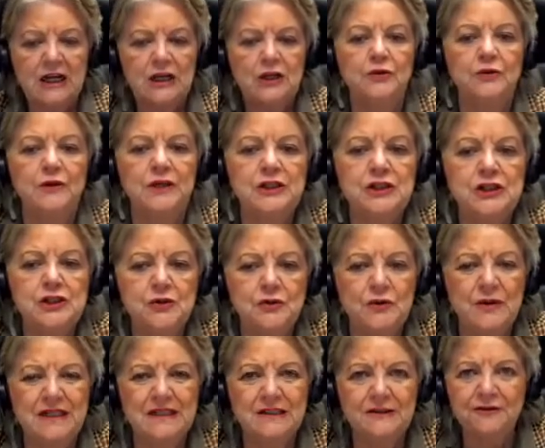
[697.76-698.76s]
to
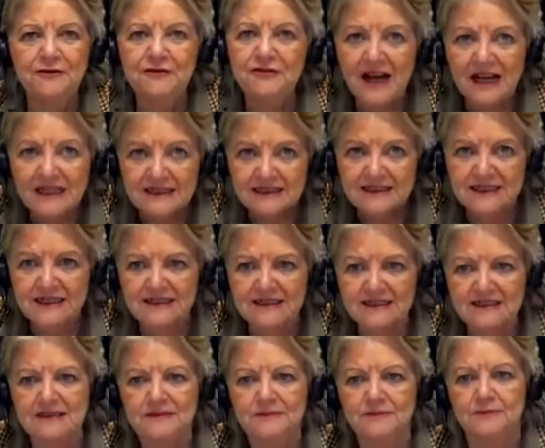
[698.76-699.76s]
ensure the
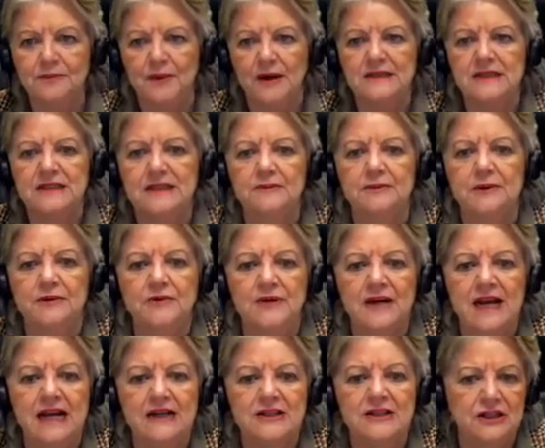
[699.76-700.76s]
fastest possible
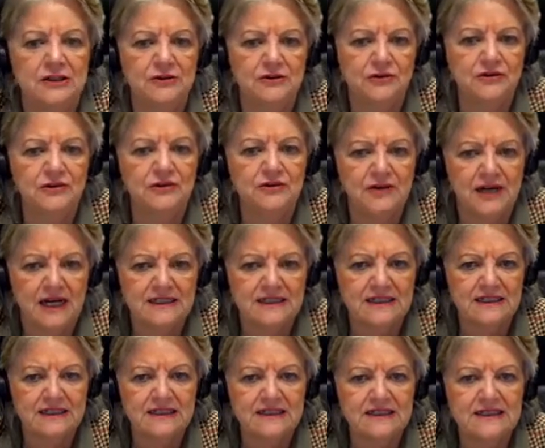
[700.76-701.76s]
reaction to the
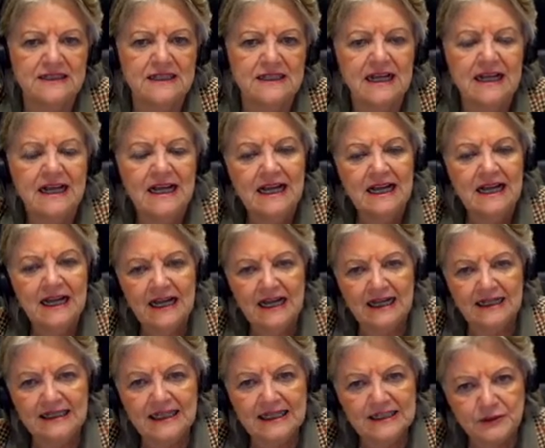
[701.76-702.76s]
crisis.
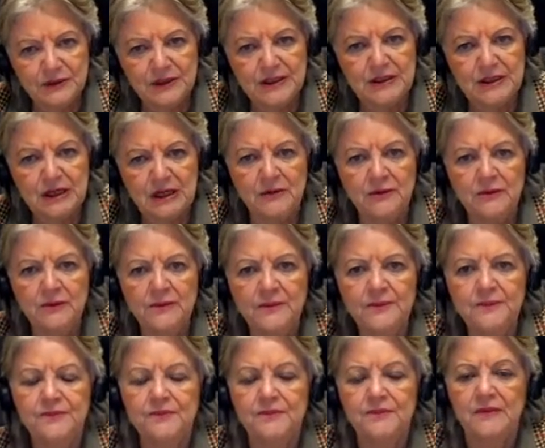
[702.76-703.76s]
And as we know,
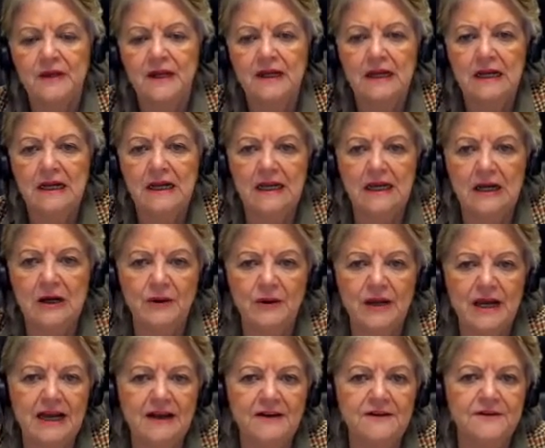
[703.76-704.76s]
we
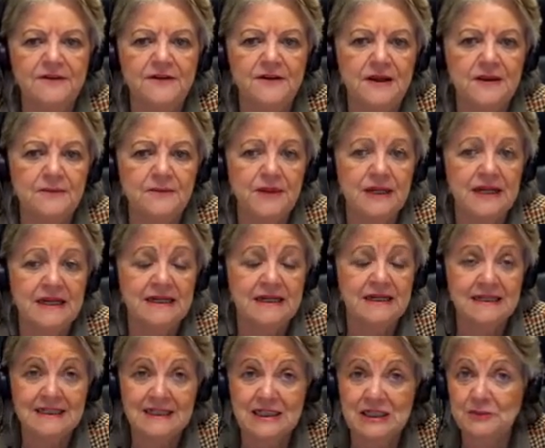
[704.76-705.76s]
have
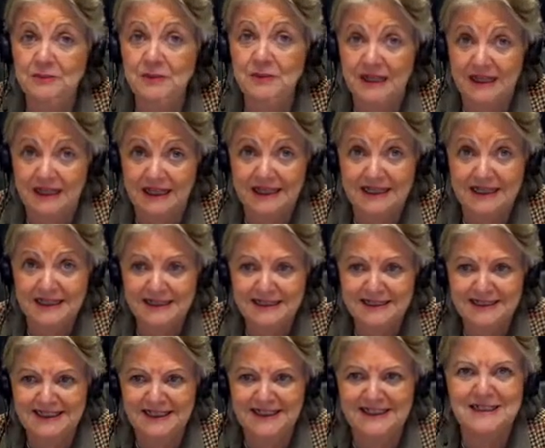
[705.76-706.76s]
been speedy
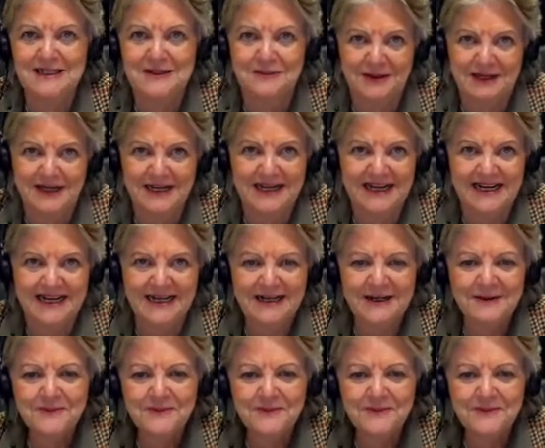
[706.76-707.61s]
since the beginning,